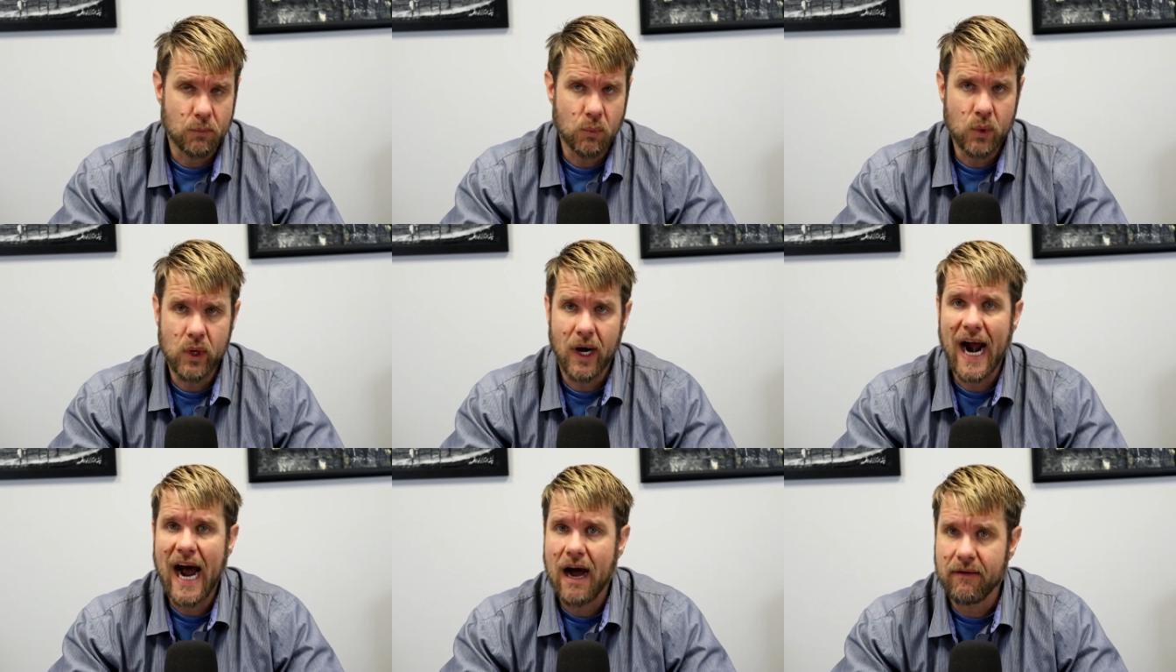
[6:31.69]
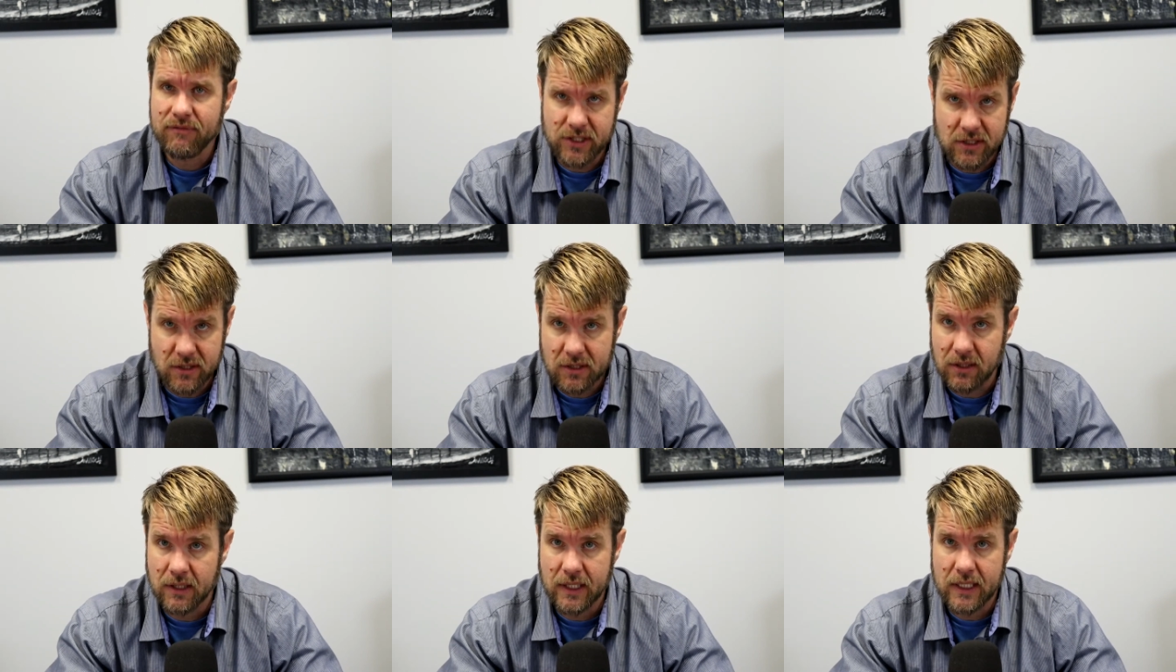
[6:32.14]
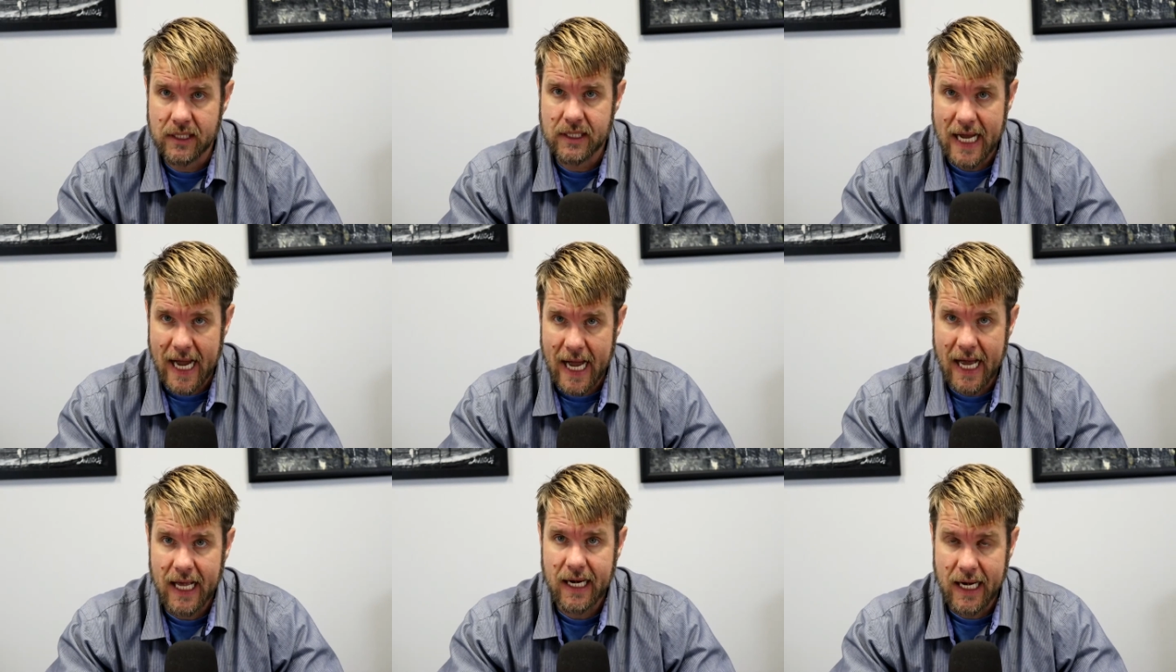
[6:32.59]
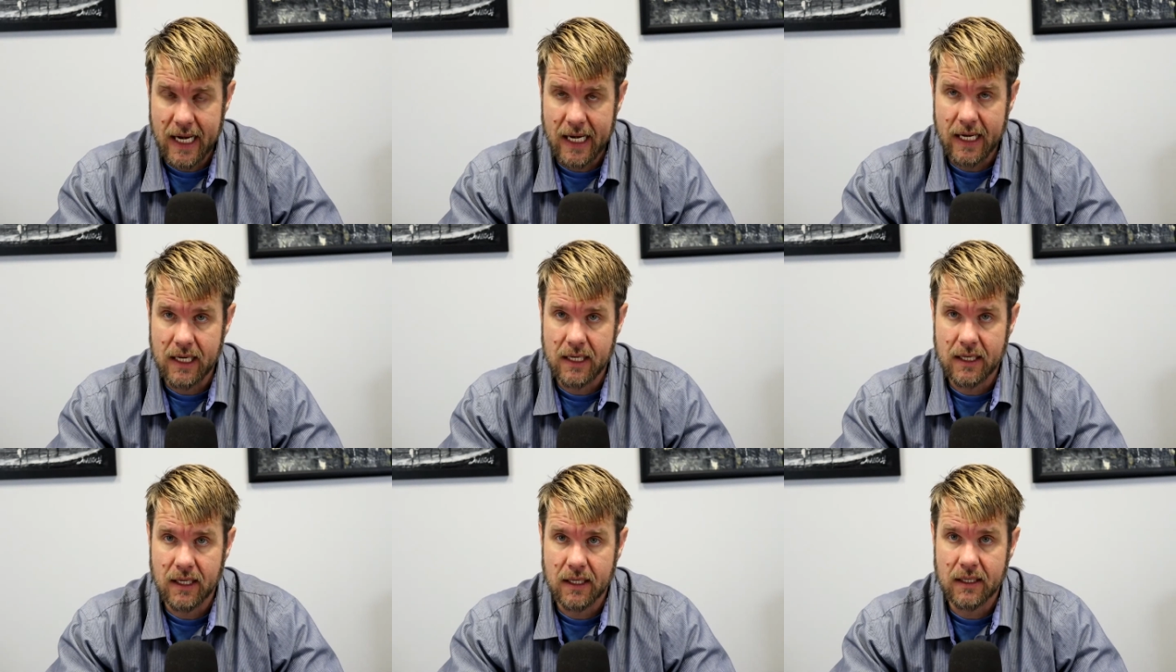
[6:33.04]
We're obviously not
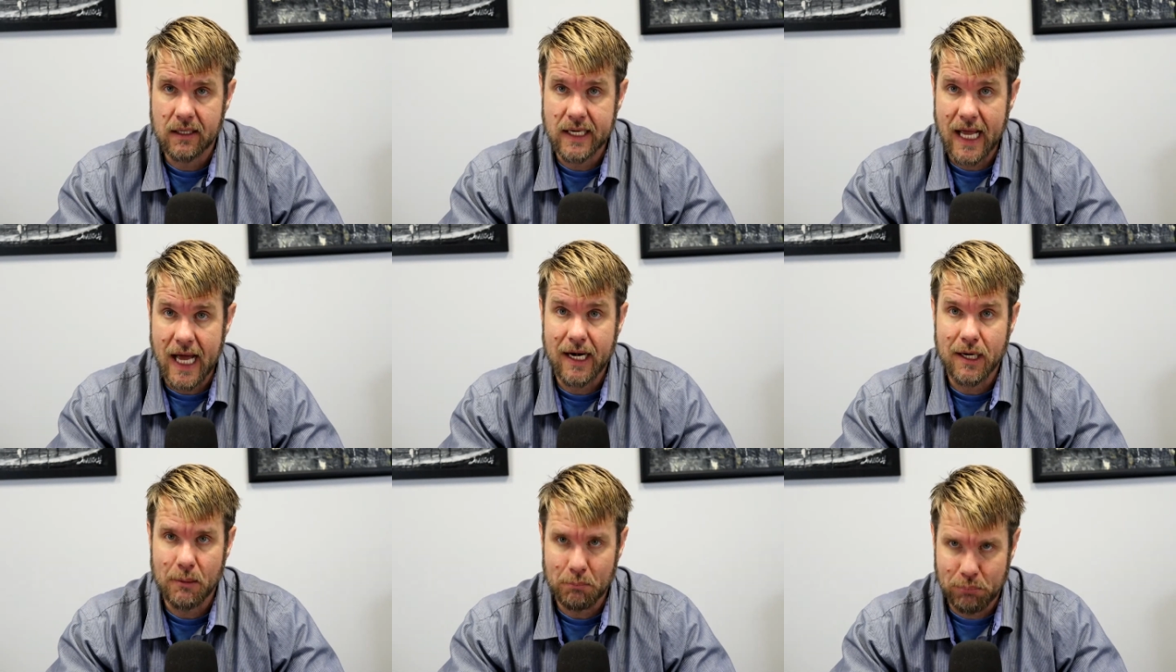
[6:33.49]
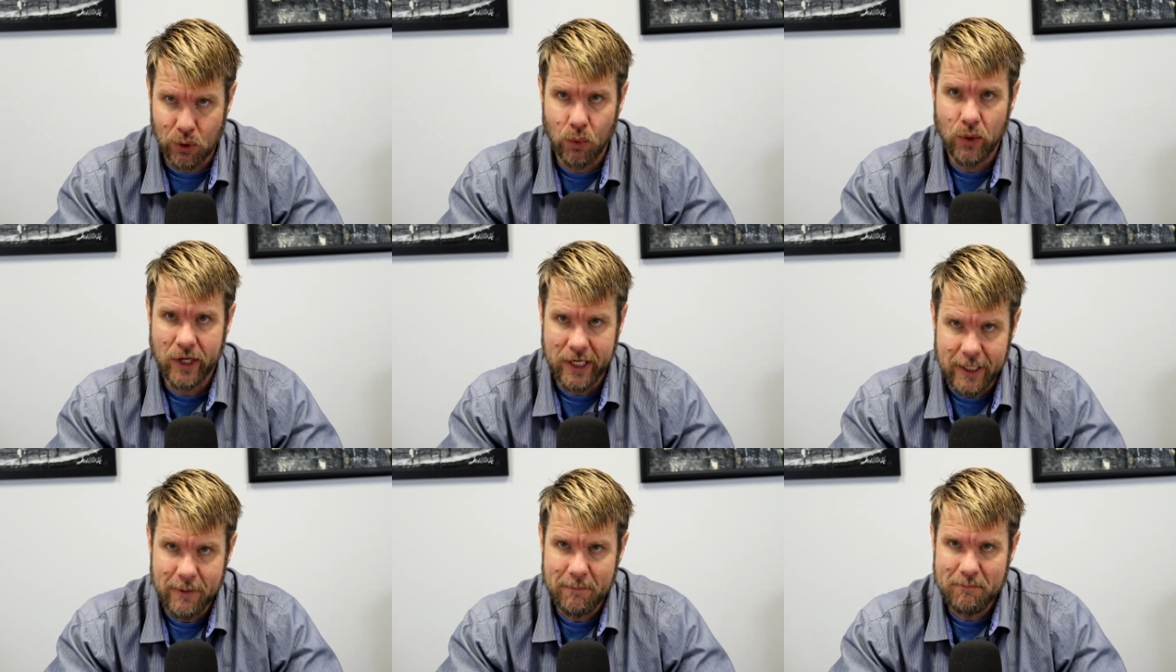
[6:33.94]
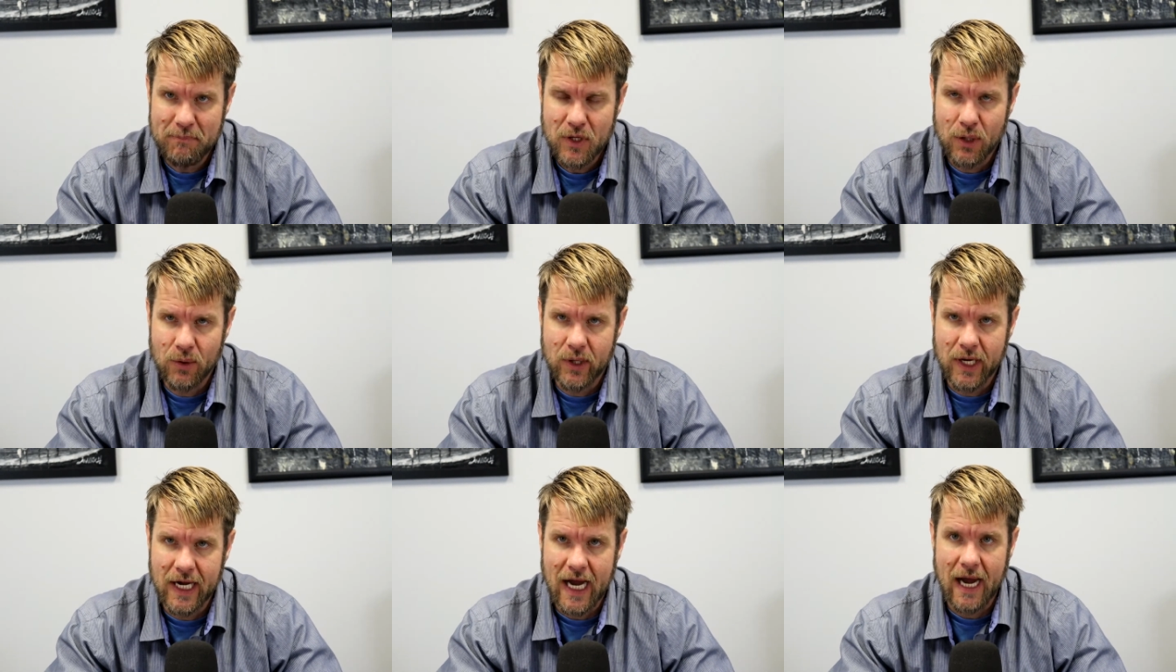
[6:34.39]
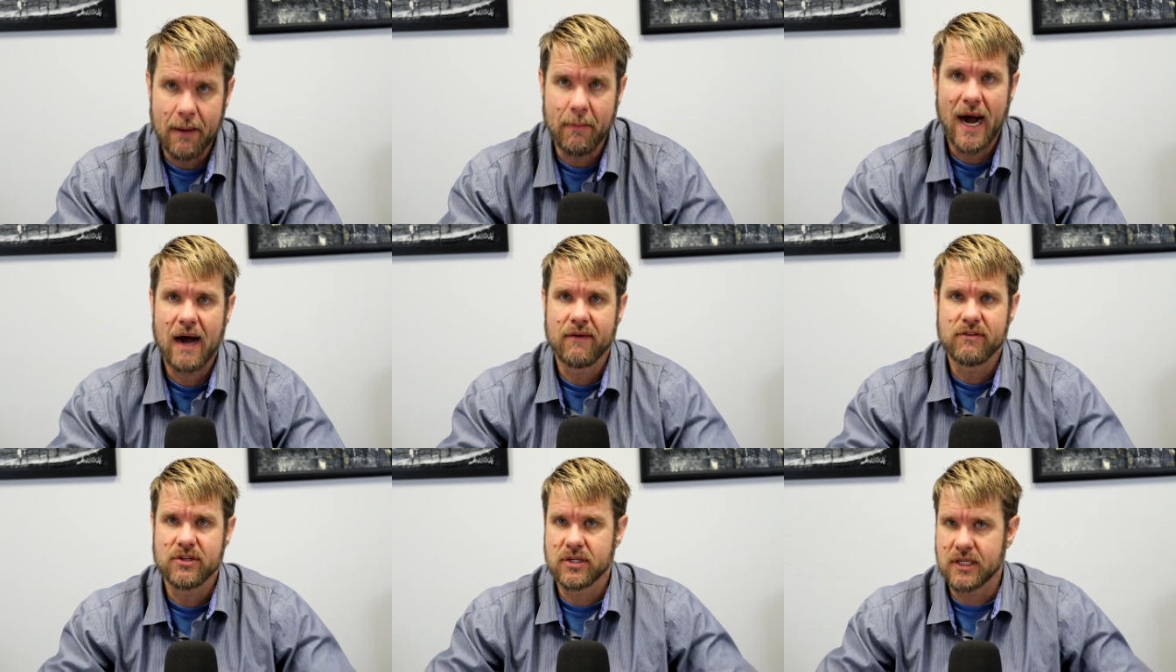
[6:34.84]
an employee. Okay, I'm
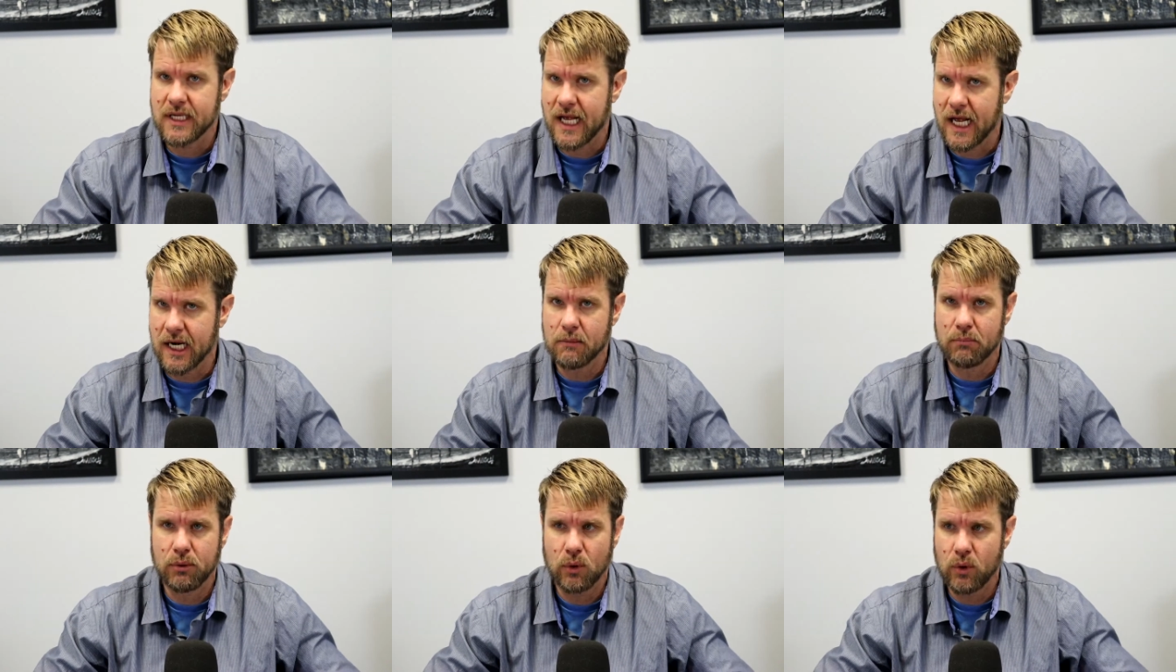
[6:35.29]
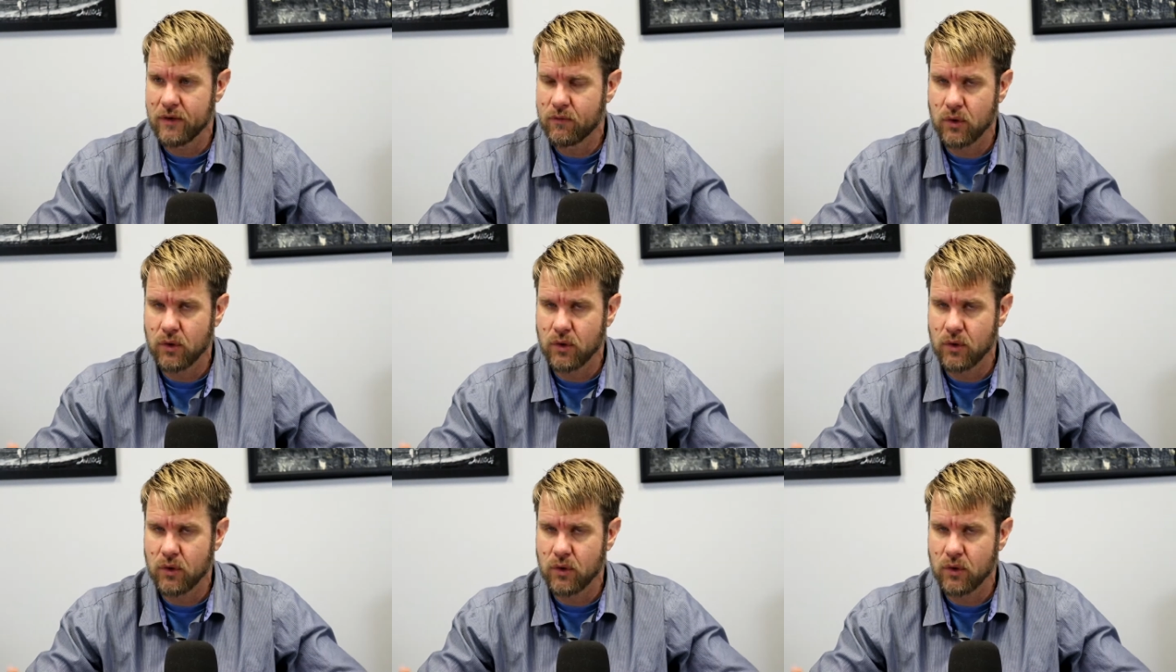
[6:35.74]
obviously not an employee.